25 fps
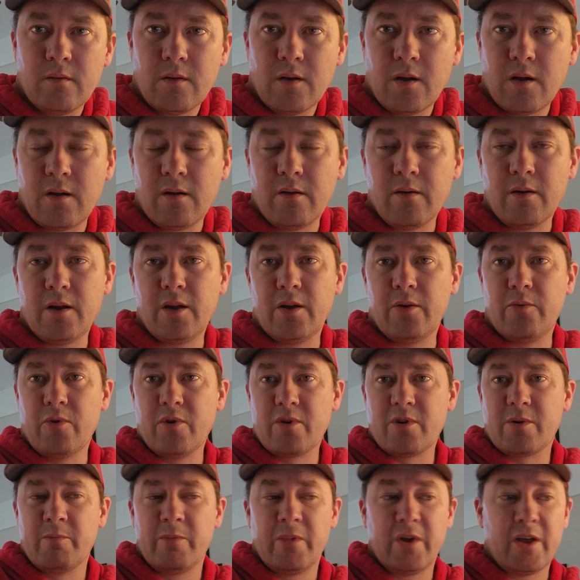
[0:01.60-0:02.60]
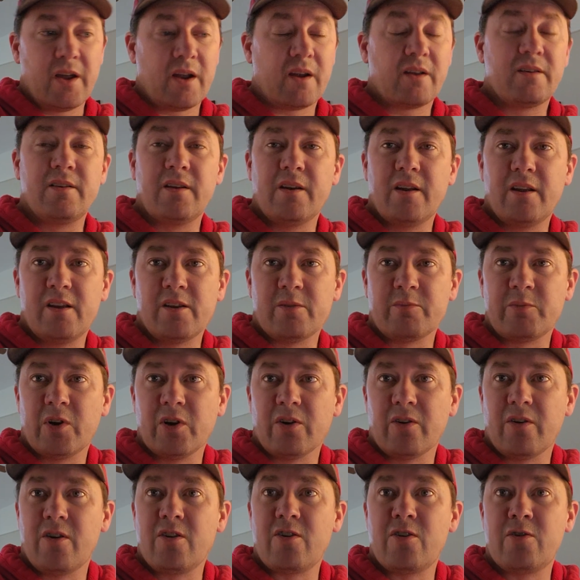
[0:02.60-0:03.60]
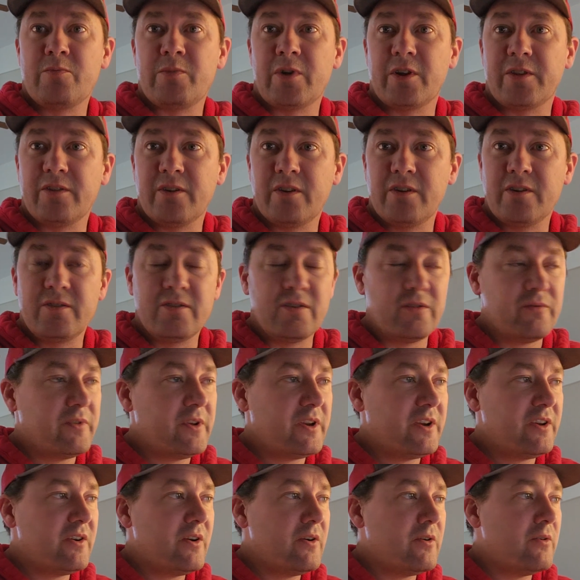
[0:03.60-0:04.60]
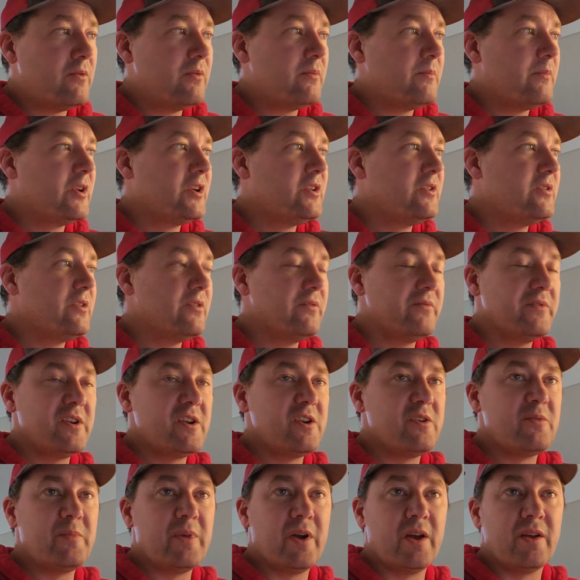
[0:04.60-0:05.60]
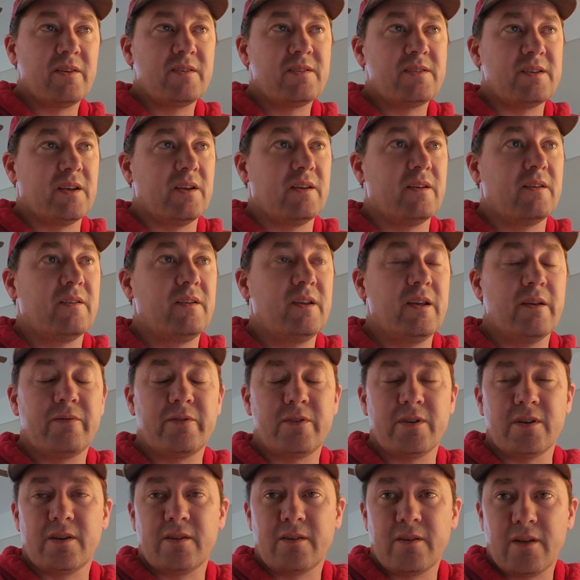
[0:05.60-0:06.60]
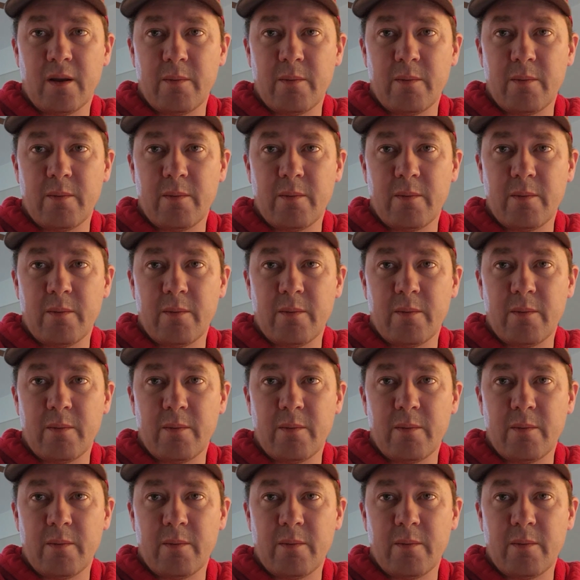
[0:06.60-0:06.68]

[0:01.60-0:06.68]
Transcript: Alright, welcome back. Today I'm here at home. I thought I'd do a video. I'm going to do a video about Ifta.